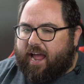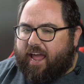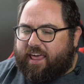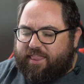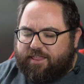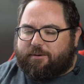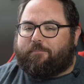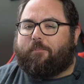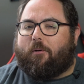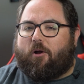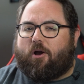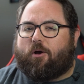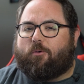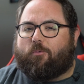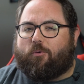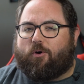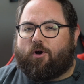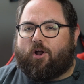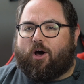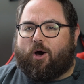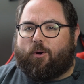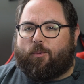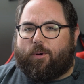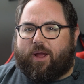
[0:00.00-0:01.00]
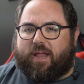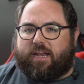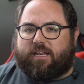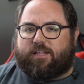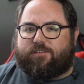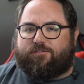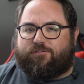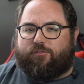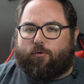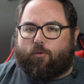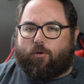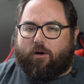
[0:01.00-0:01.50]
And the part we're all
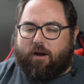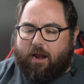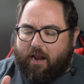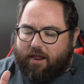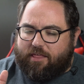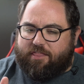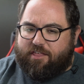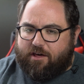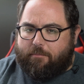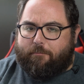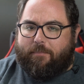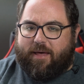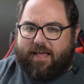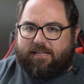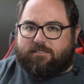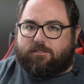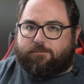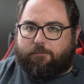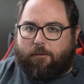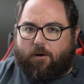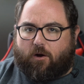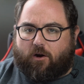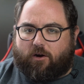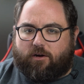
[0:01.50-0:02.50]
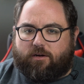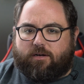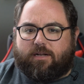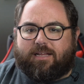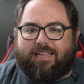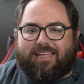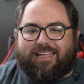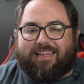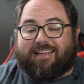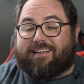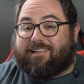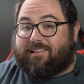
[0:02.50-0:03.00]
waiting for, the best
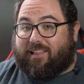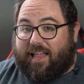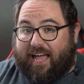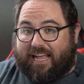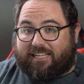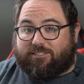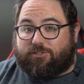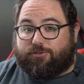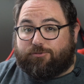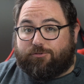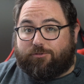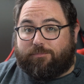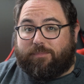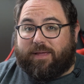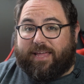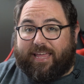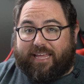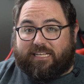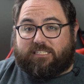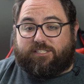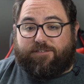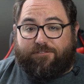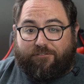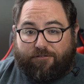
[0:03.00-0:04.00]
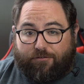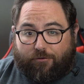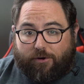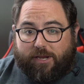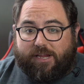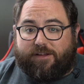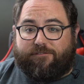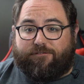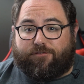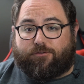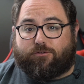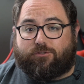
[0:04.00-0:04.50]
part, Classroom is
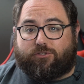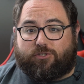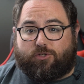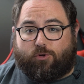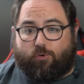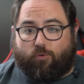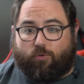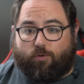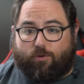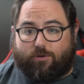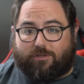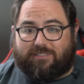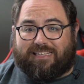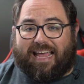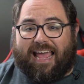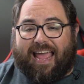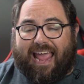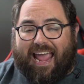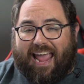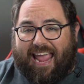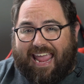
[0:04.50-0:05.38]
free for schools,